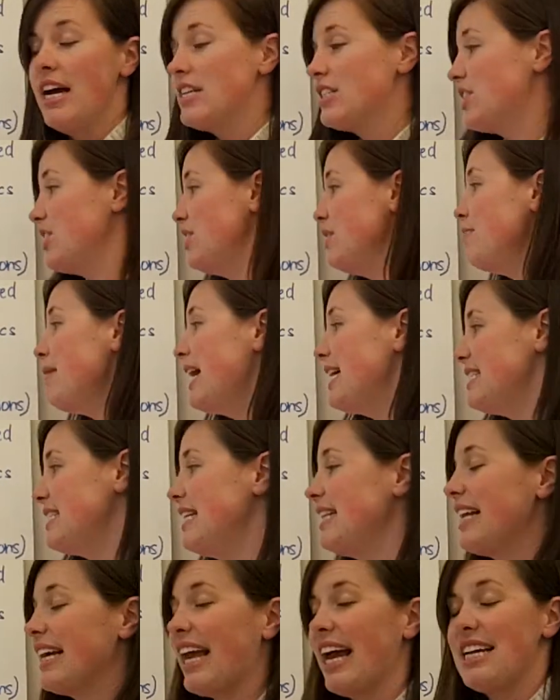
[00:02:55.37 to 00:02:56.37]
So you might
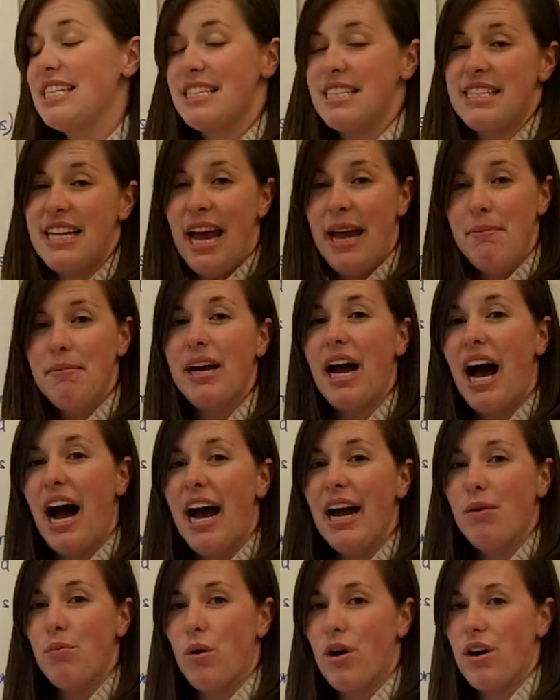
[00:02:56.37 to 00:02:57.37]
see the same
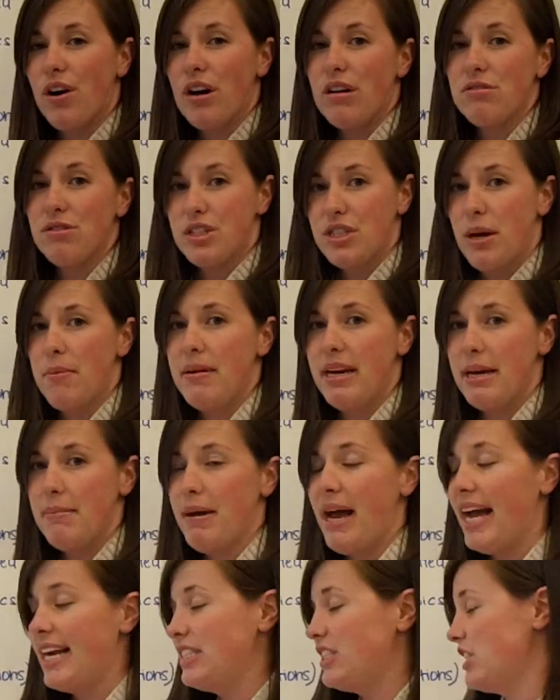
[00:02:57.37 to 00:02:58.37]
guide word on so many
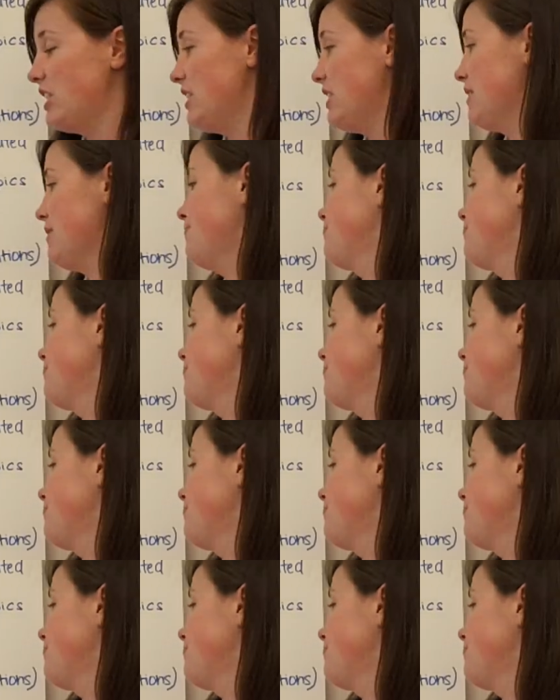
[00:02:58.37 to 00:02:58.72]
pages.